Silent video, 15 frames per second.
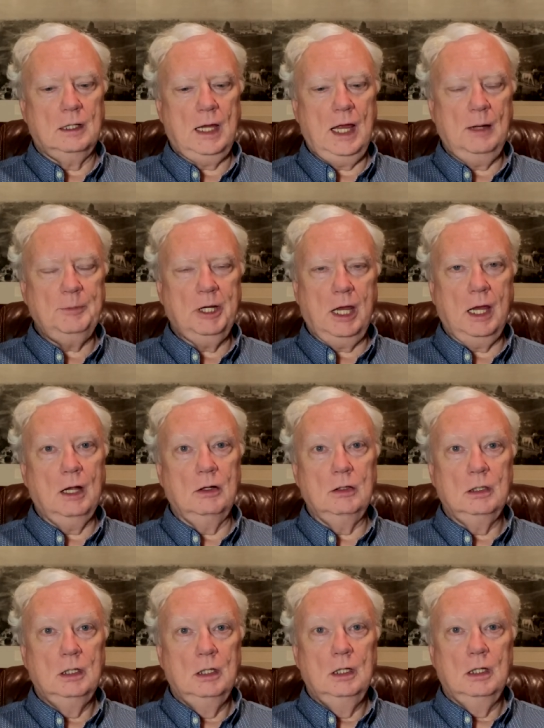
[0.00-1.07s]

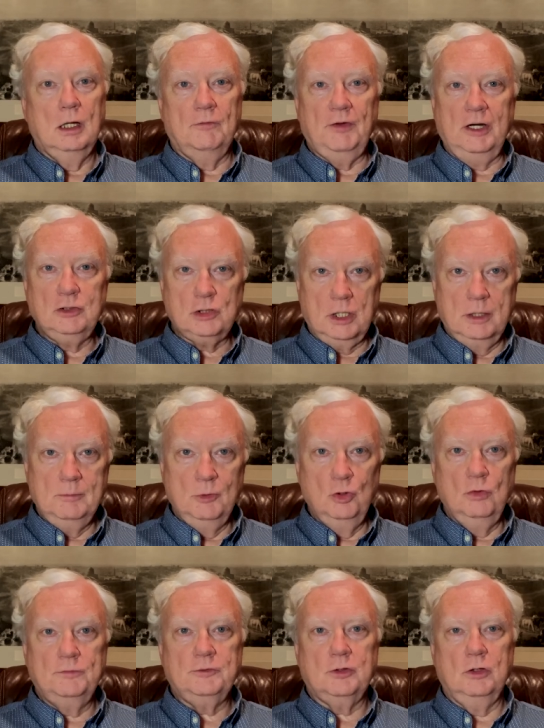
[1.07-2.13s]
Abigail eventually
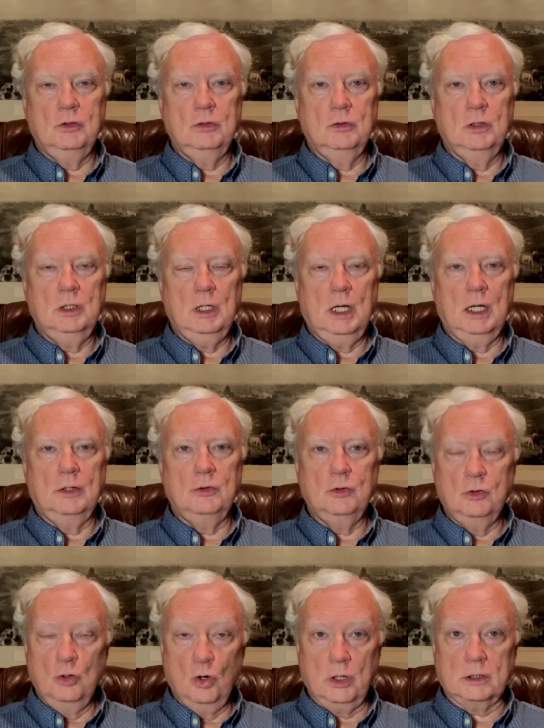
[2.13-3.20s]
moved to New
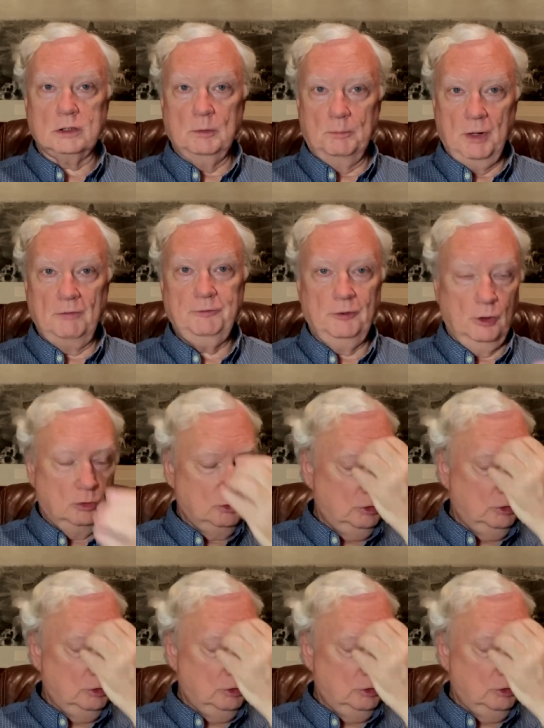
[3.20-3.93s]
York, to Buffalo,